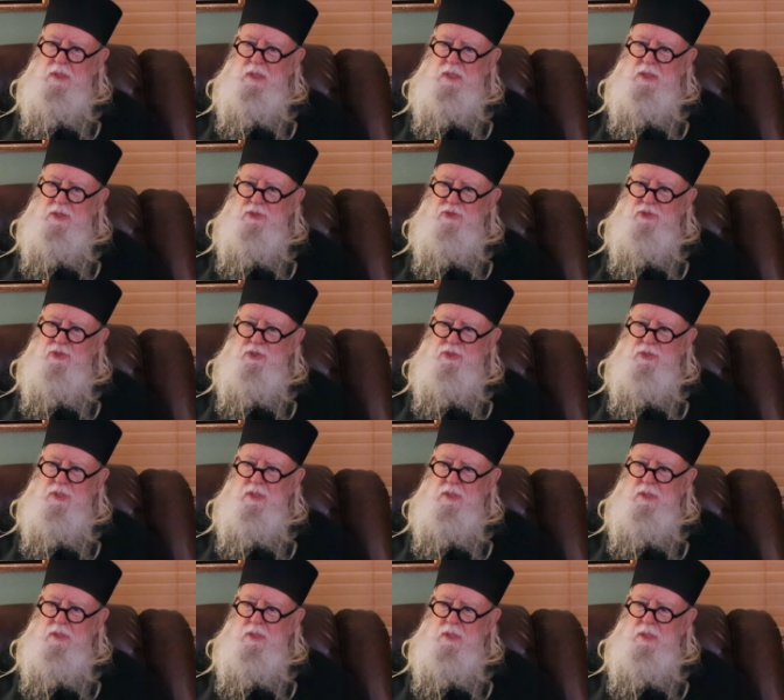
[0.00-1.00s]

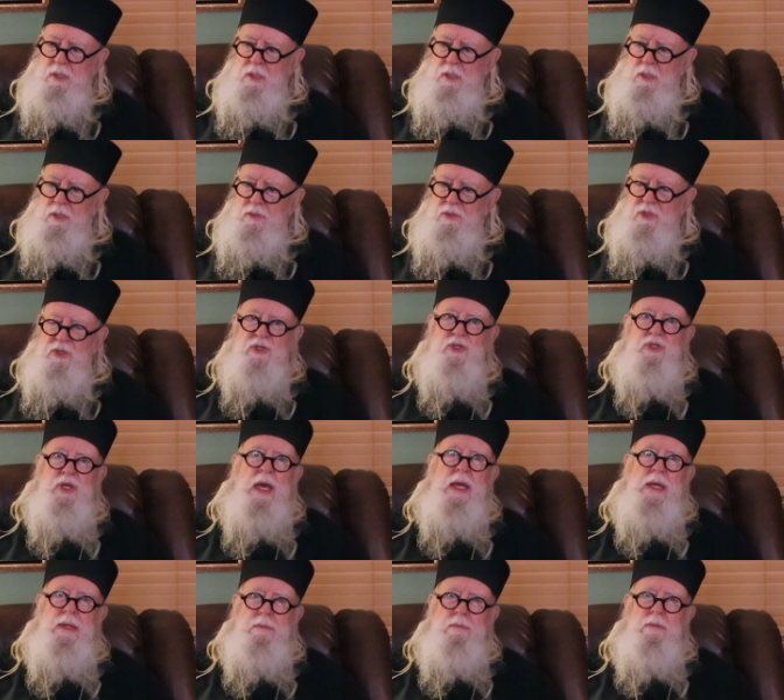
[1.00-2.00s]
is the
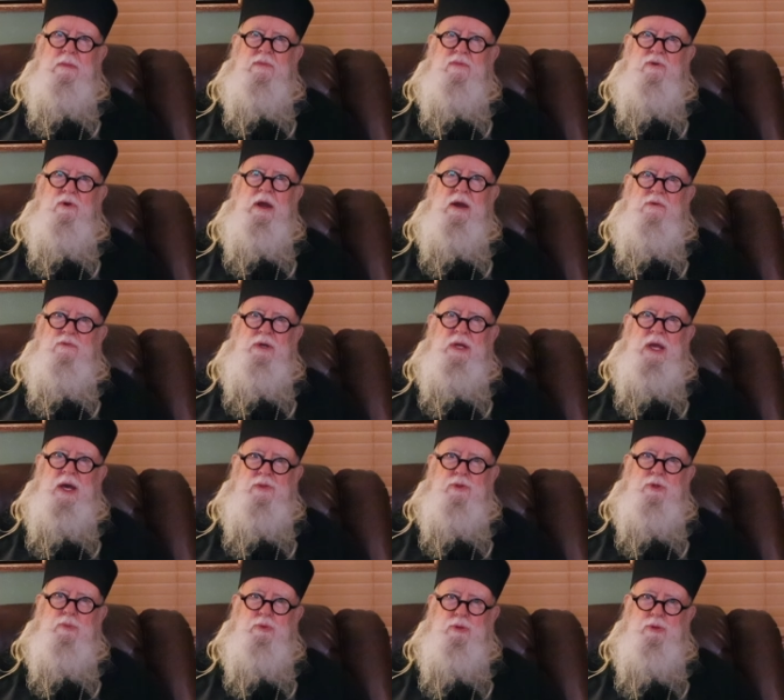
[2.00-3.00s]
same for every other